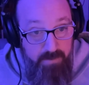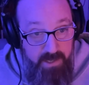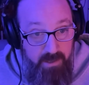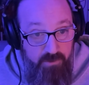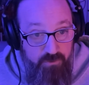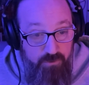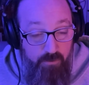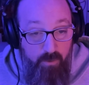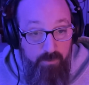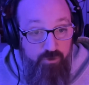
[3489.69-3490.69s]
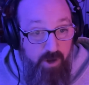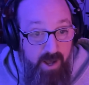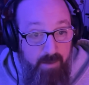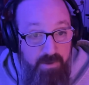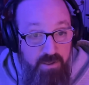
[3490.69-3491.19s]
because your whole
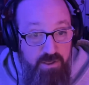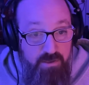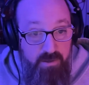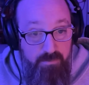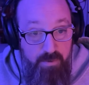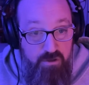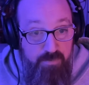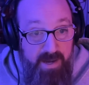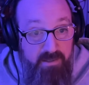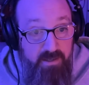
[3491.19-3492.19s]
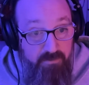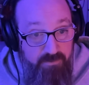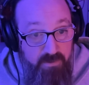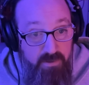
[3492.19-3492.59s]
job is uh, perspective.